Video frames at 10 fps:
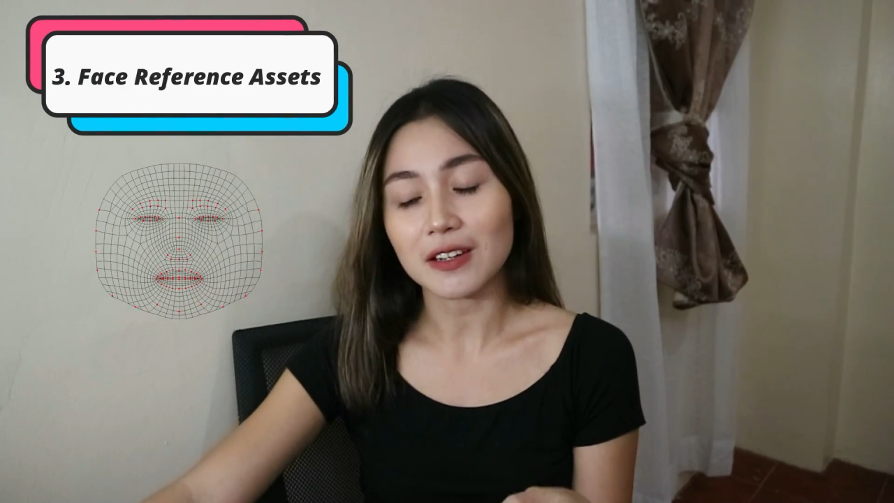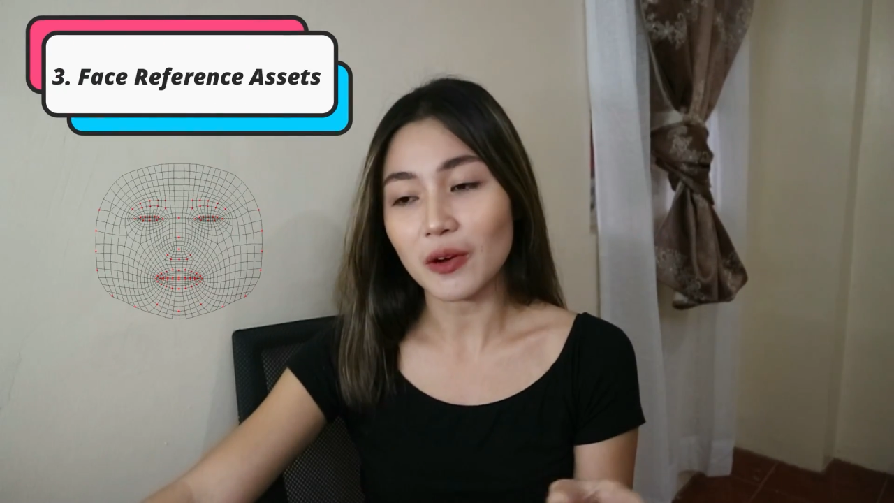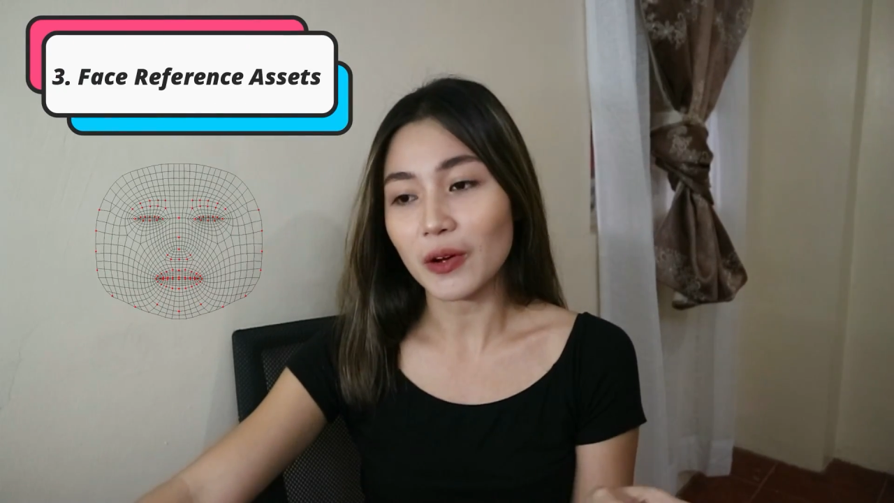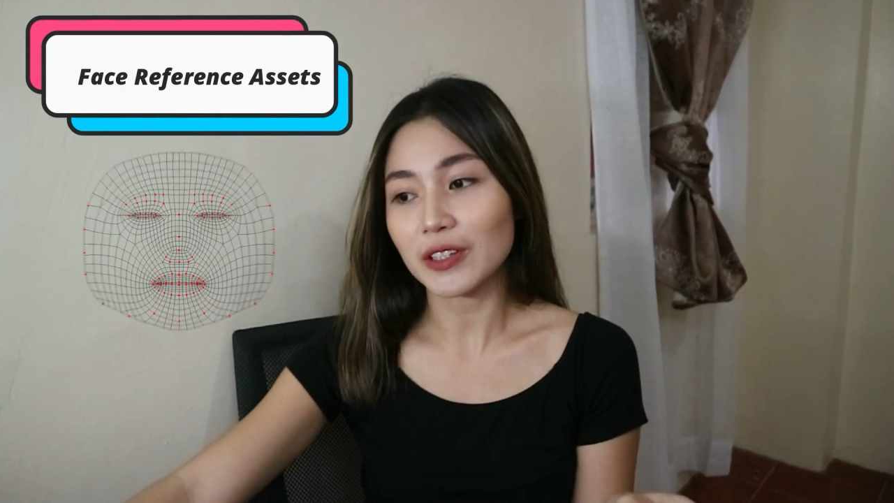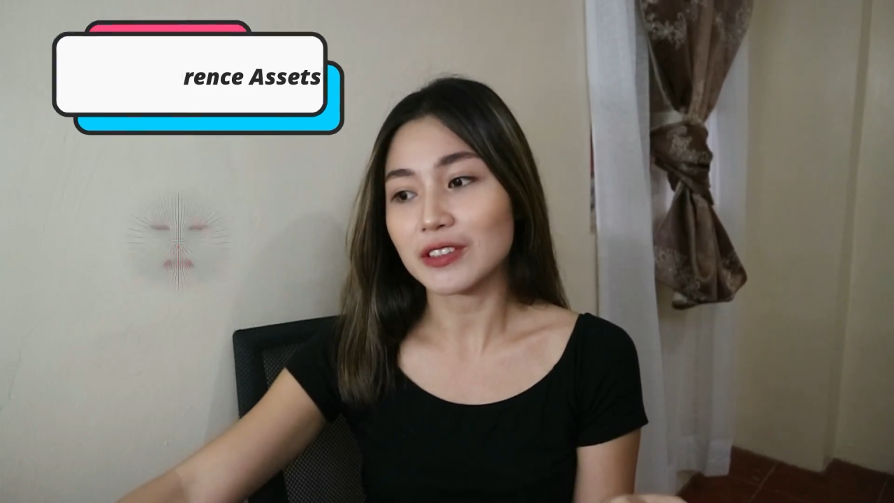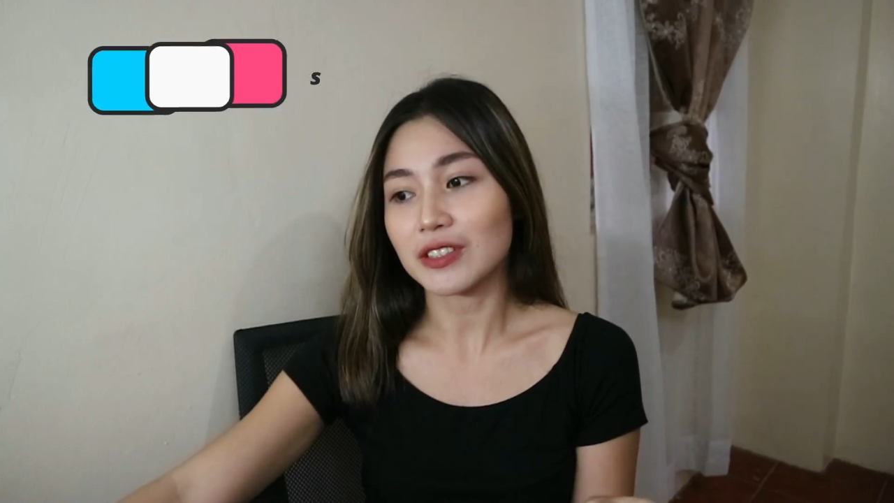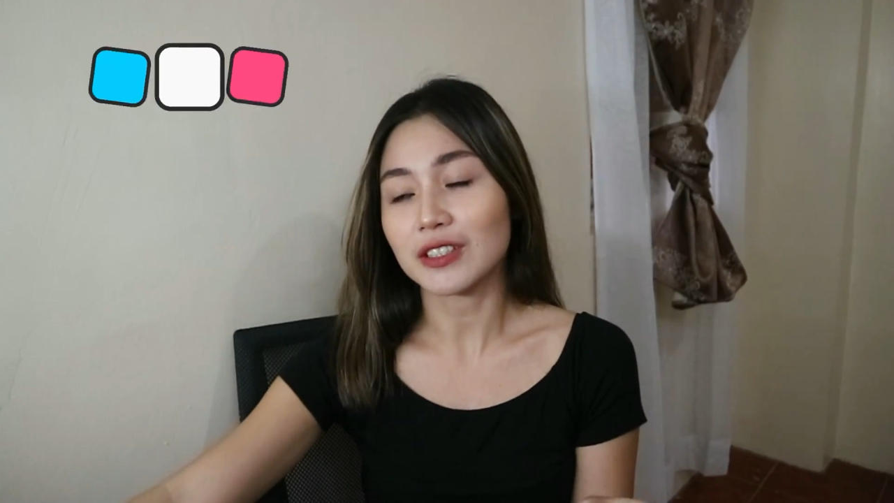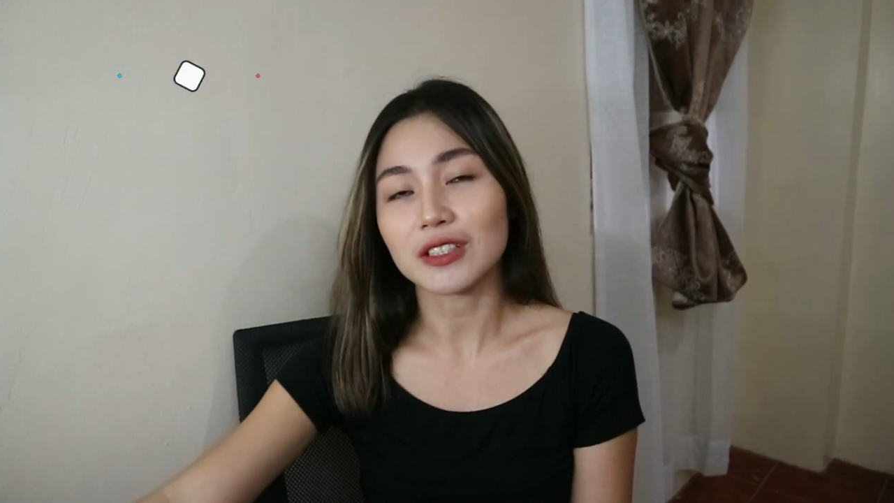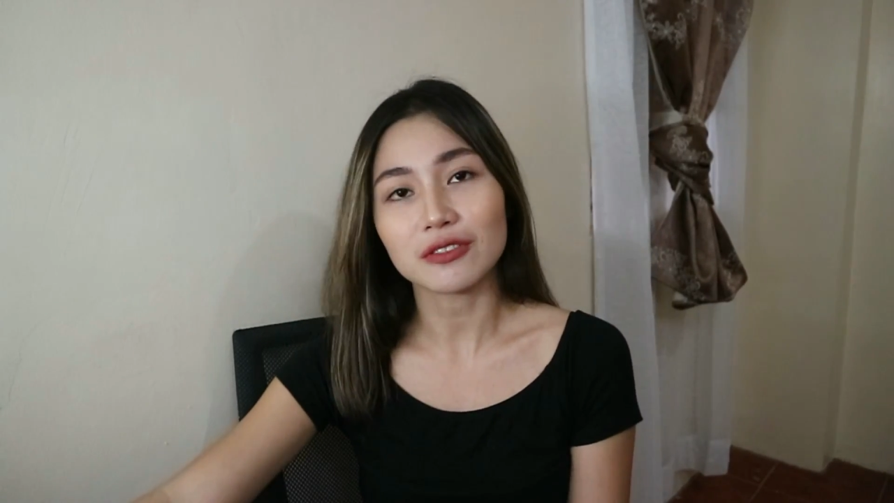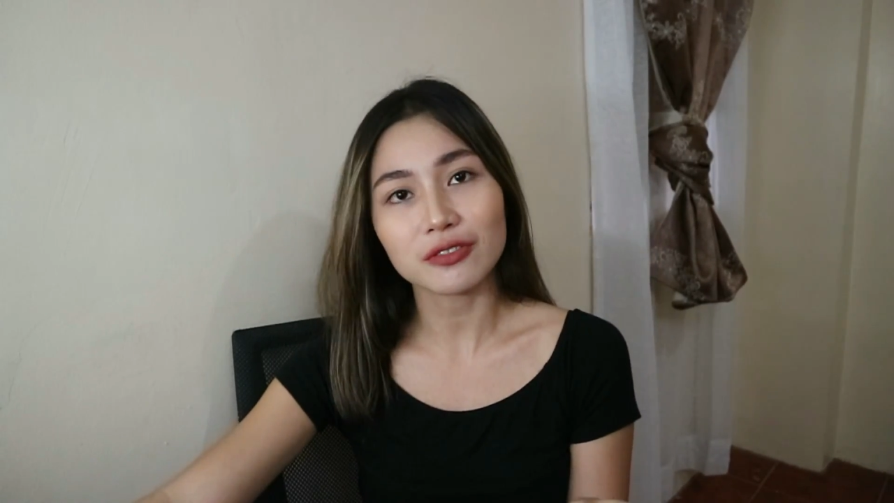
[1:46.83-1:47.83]
And on
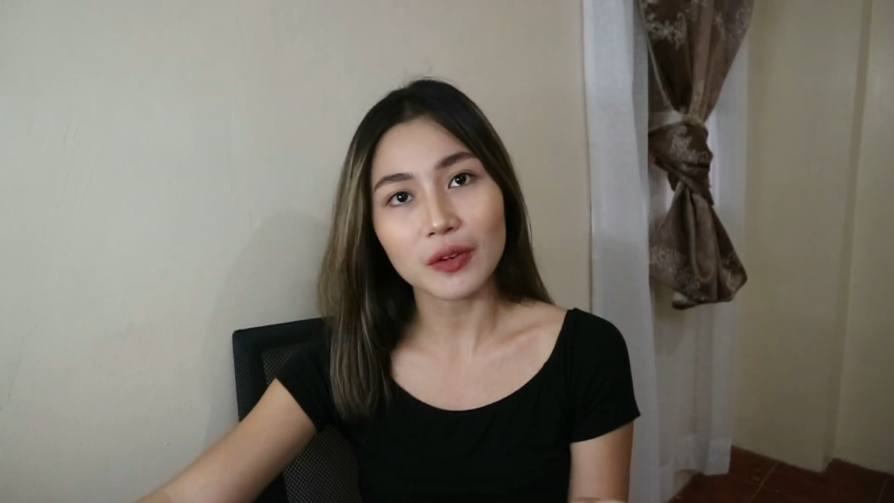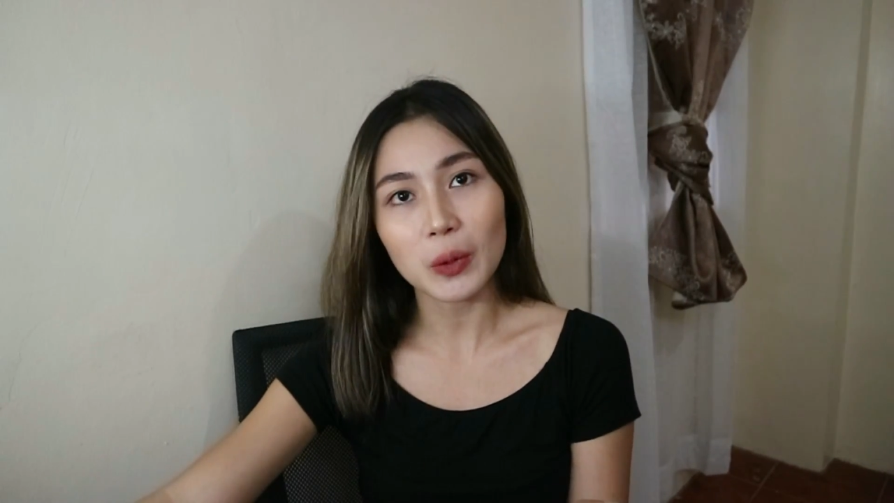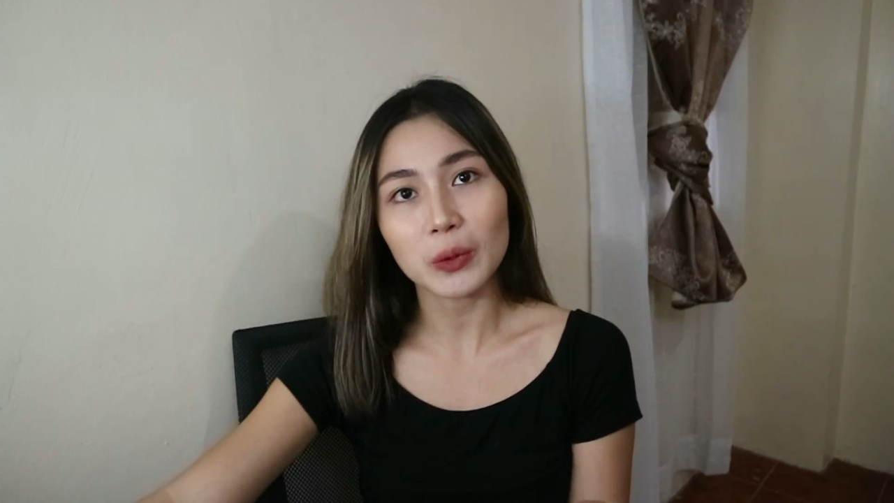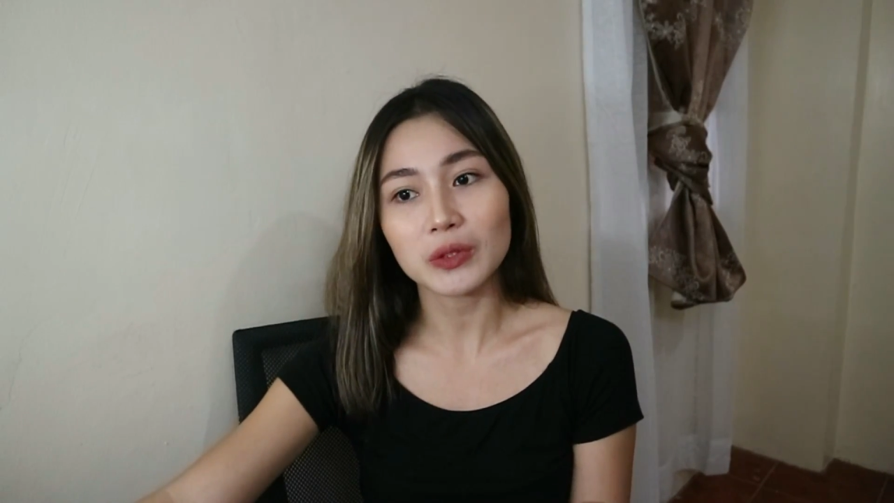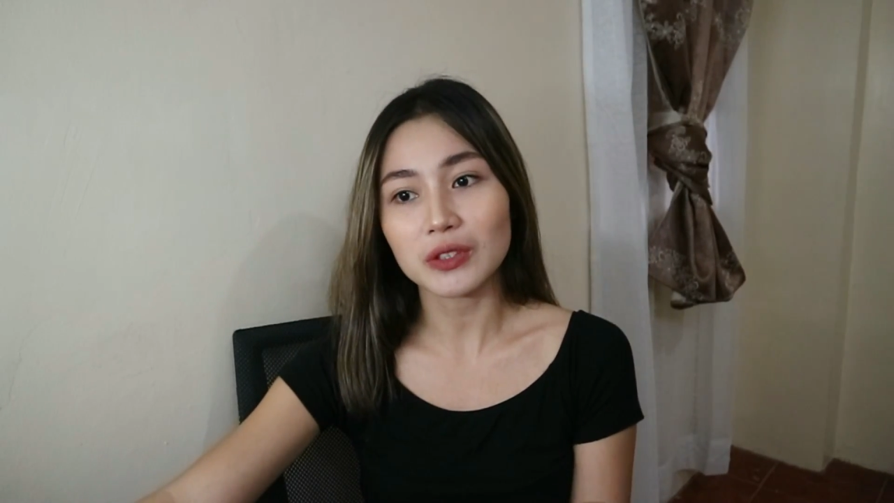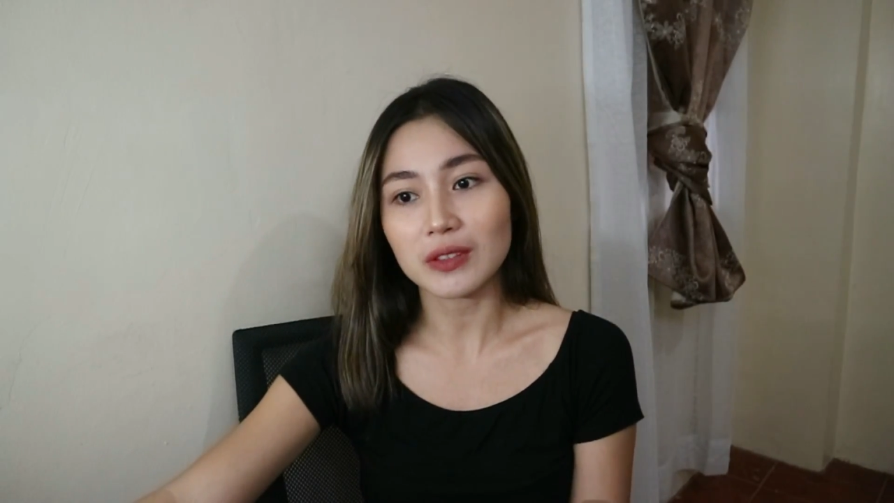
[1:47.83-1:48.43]
your phone,